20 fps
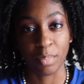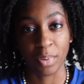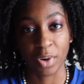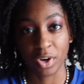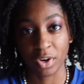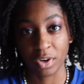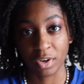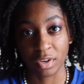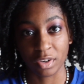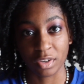
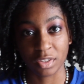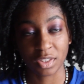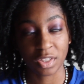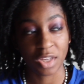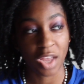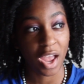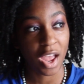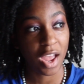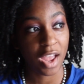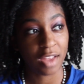birds.
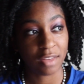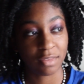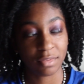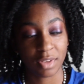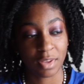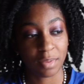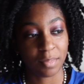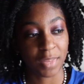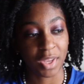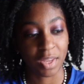
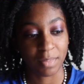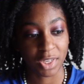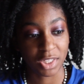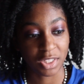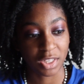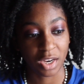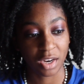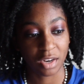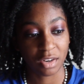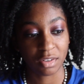It made me
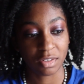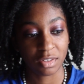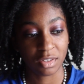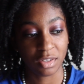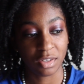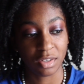tired.